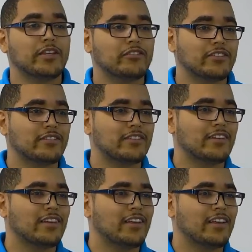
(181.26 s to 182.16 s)
missions
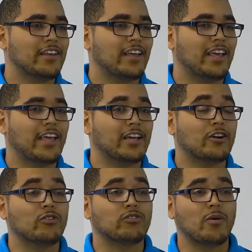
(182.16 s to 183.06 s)
in
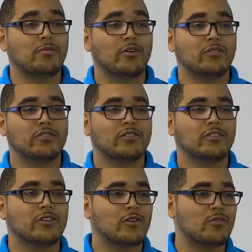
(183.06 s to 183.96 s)
Kosovo,
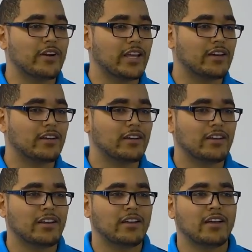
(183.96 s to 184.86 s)
Korea,
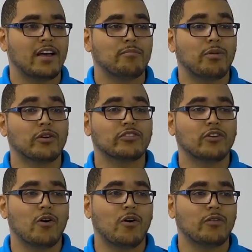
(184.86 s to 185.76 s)

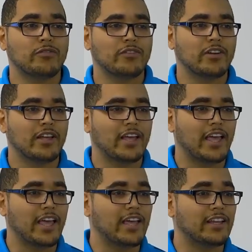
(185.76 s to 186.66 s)
Persian Gulf,
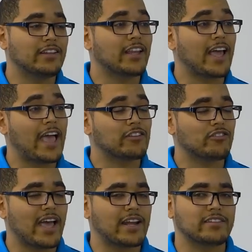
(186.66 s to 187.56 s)
and the
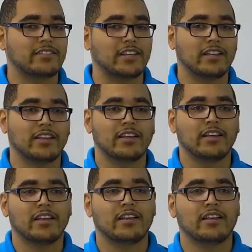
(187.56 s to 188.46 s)
Adriatic Sea.
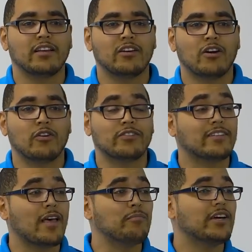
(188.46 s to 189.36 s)
On
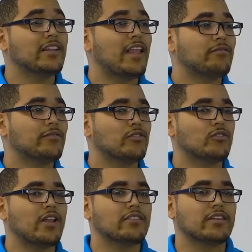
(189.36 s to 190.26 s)
September 11,
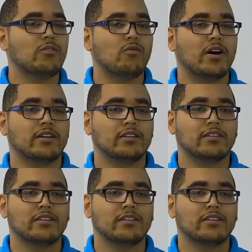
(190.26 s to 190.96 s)
2001,